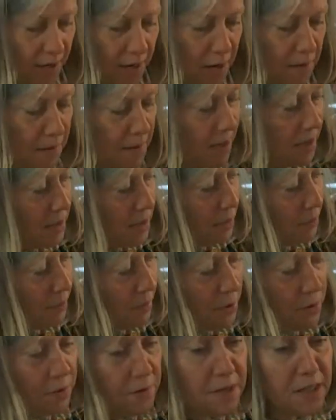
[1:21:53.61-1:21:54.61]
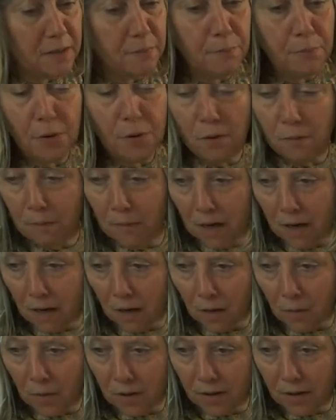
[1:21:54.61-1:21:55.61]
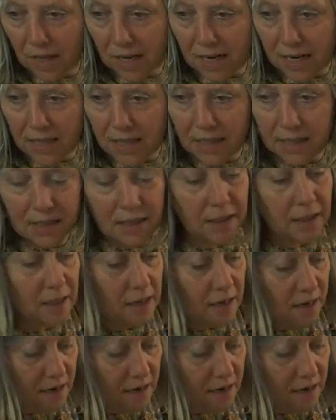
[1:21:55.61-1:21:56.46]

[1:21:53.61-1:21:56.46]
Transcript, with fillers: And I'm going to put this bookmark with these